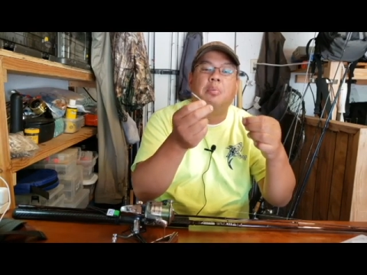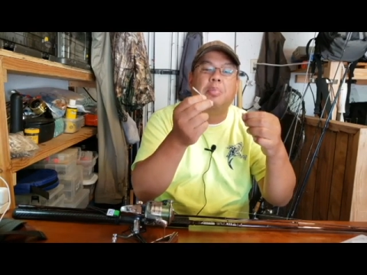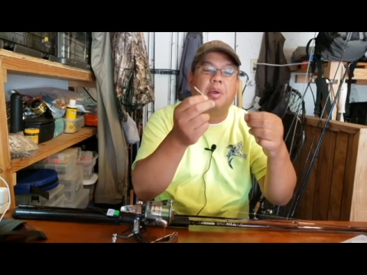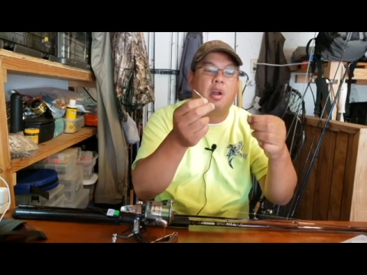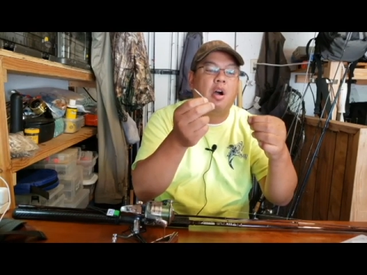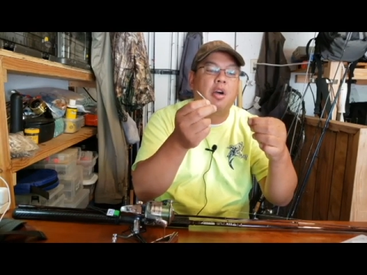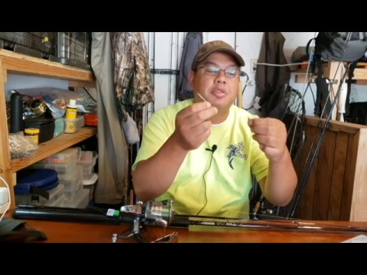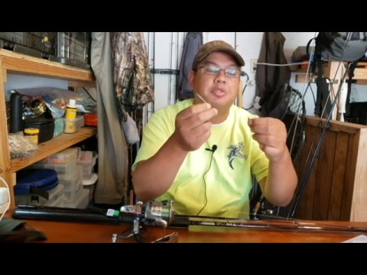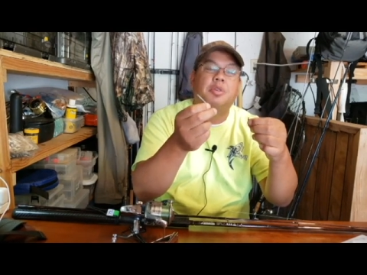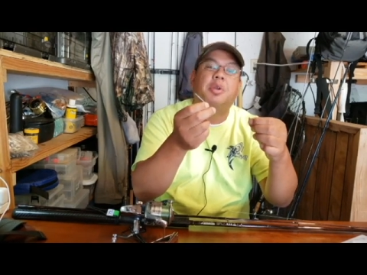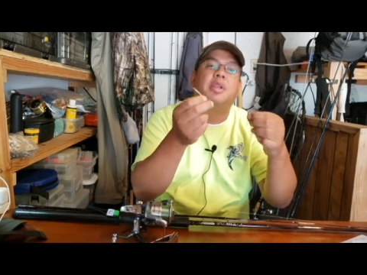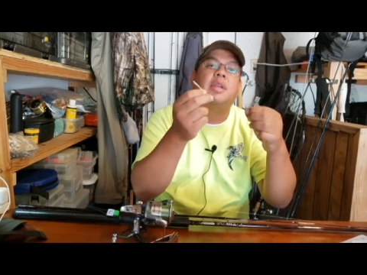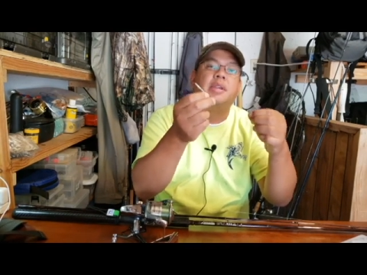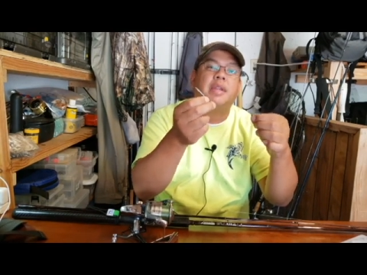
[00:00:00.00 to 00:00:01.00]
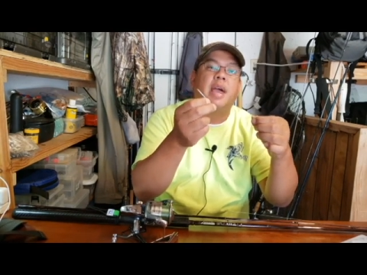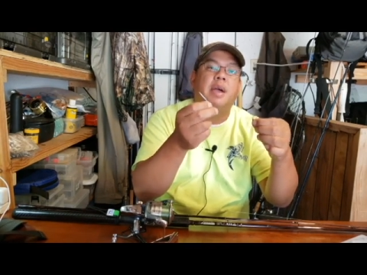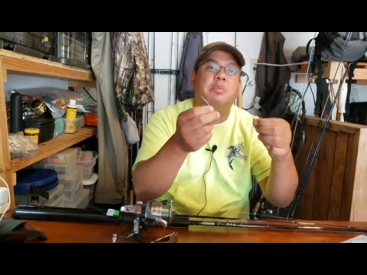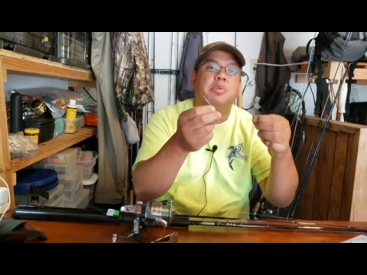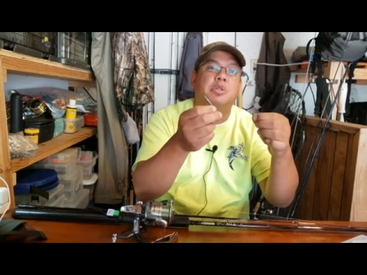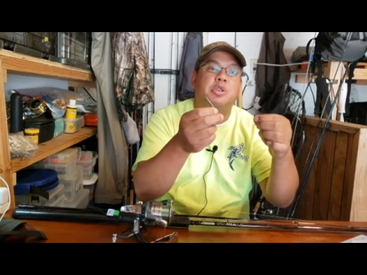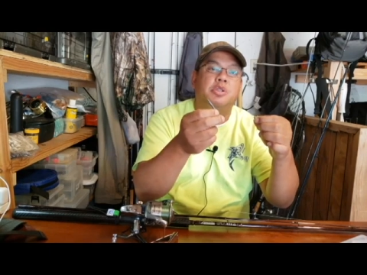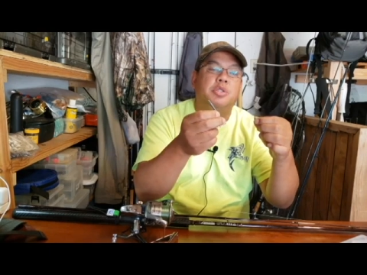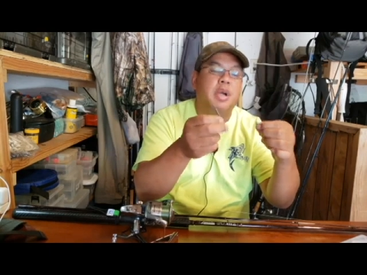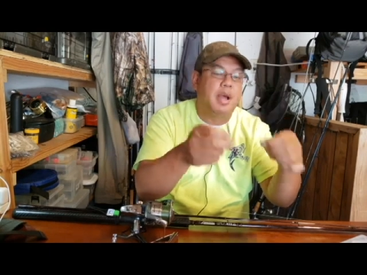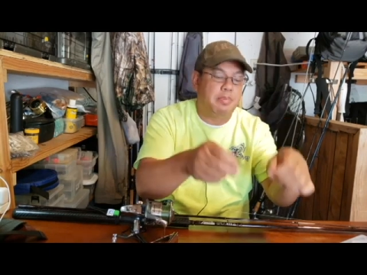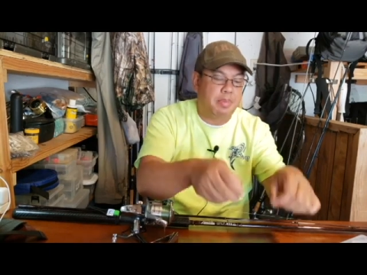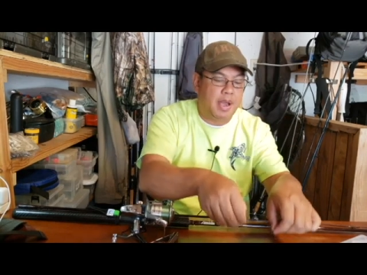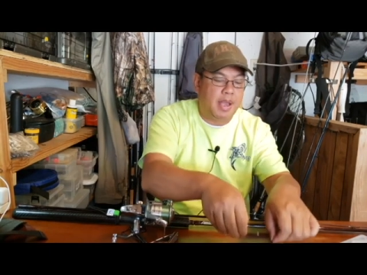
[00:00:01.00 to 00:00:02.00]
but also it could damage your
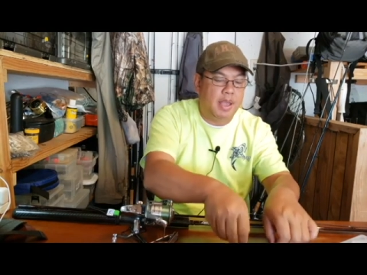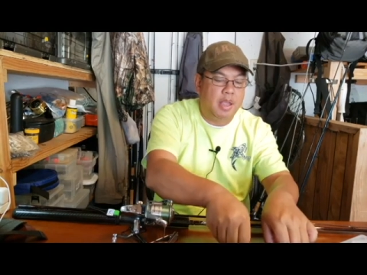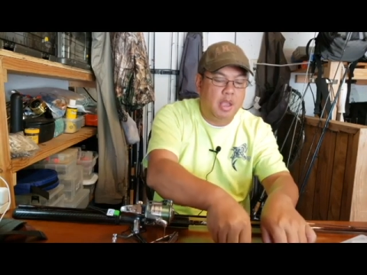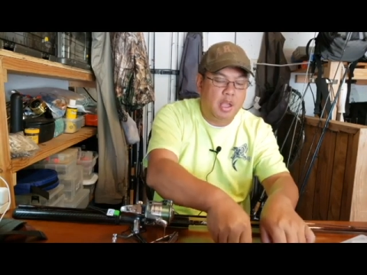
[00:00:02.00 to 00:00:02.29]
top eye.